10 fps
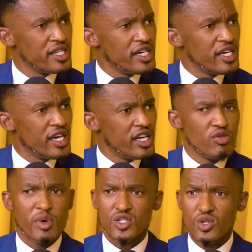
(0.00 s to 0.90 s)
And you
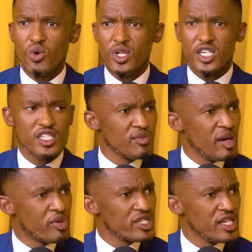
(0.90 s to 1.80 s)
must know good, this is my
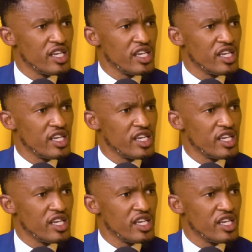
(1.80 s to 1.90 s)
prison.